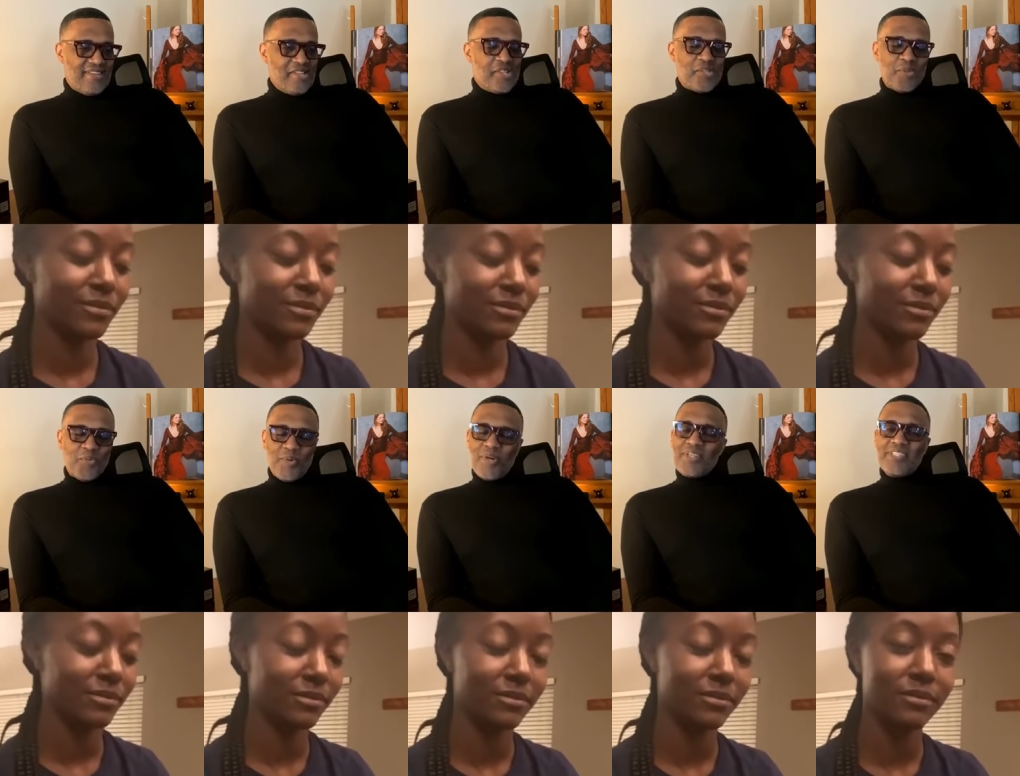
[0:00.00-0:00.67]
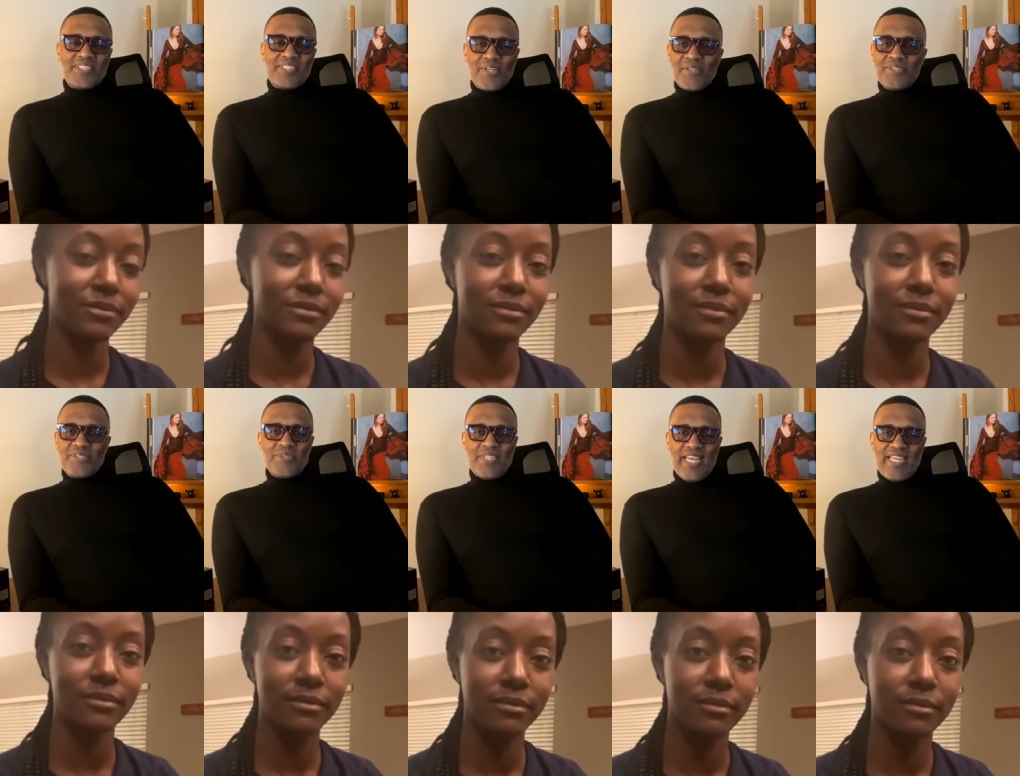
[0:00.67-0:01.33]
Speaker 1: The world has told
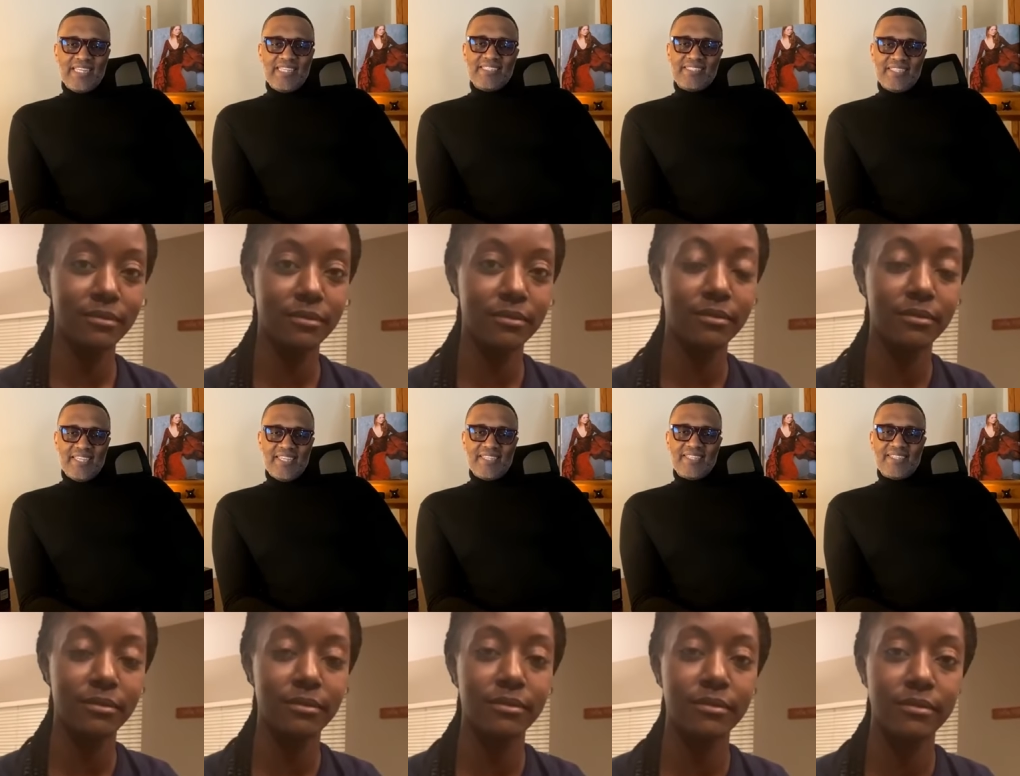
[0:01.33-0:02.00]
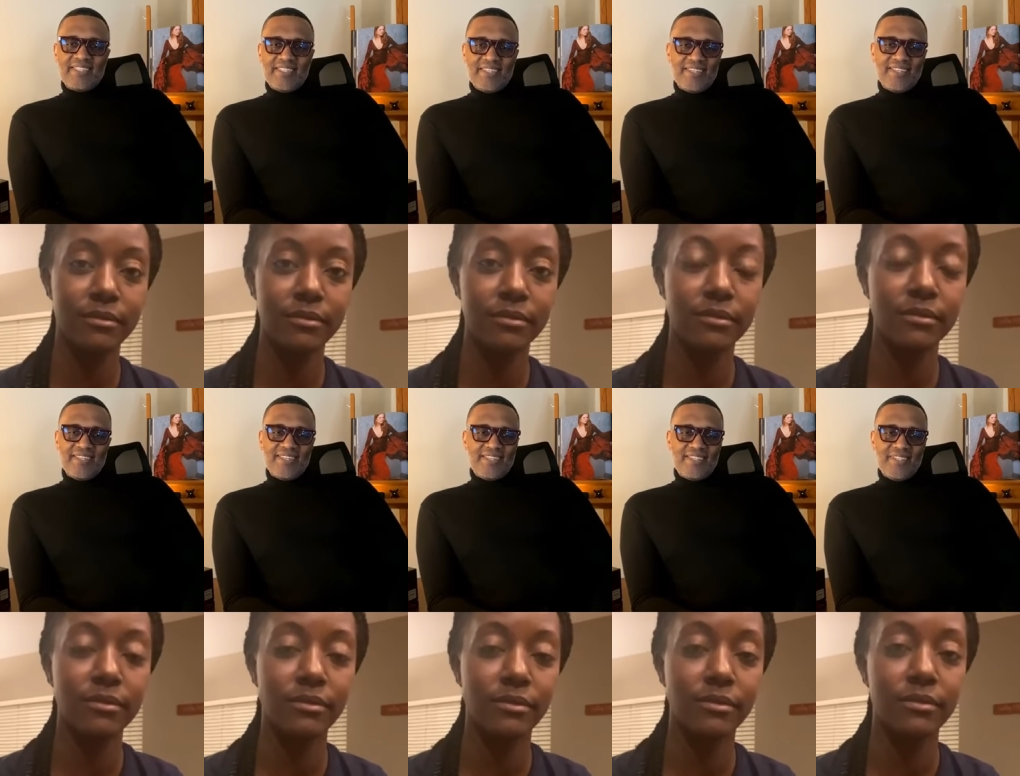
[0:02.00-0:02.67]
you, ladies, that
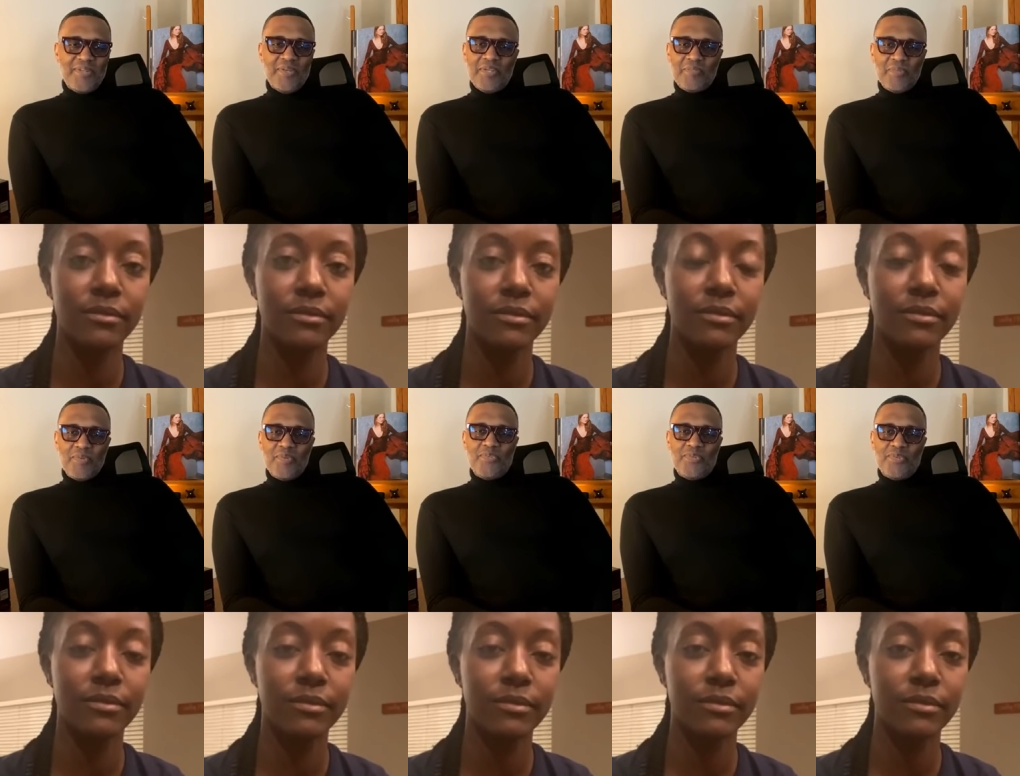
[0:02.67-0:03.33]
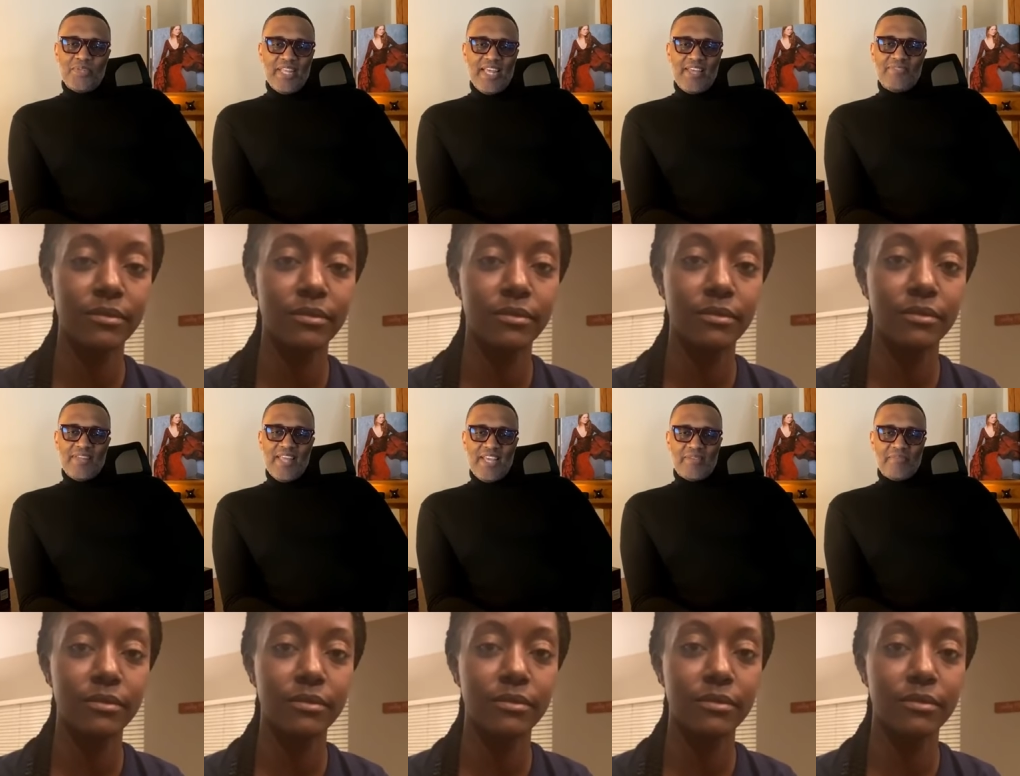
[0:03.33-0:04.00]
you can move through life
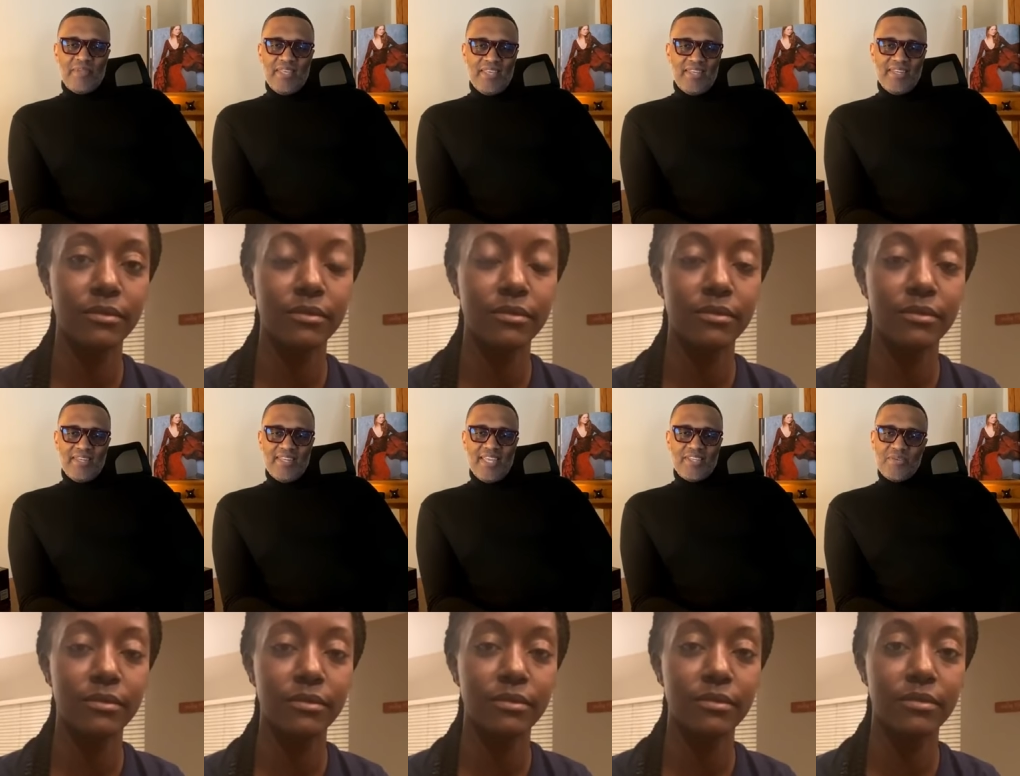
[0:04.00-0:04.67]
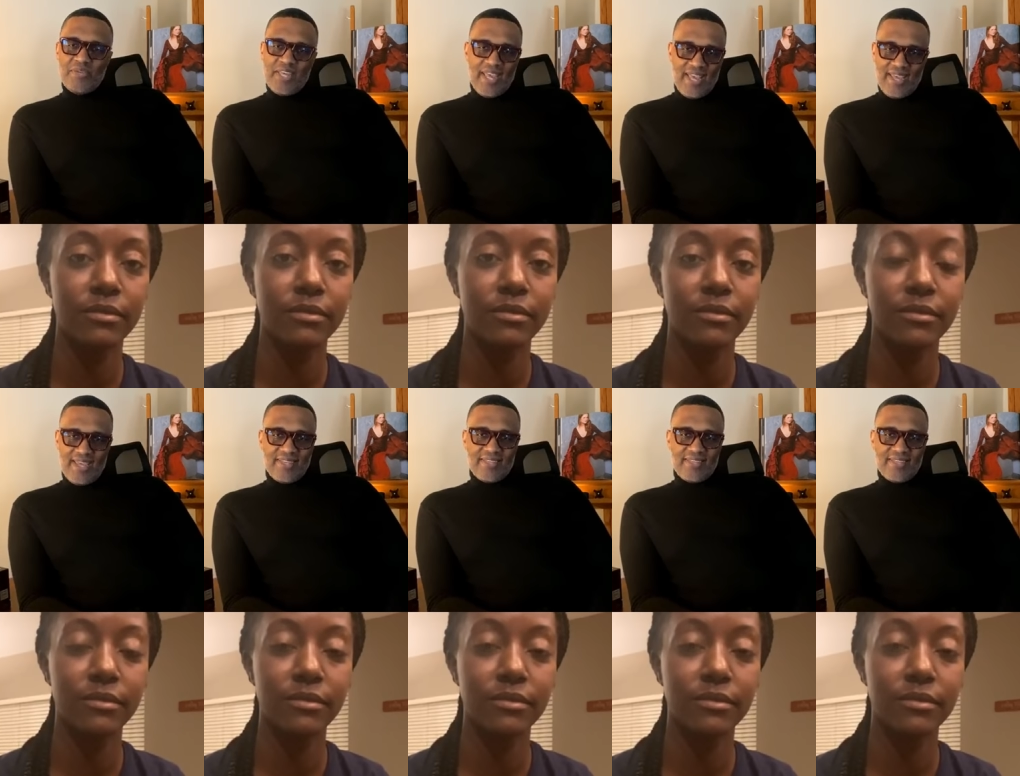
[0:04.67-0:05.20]
like men, and you can't.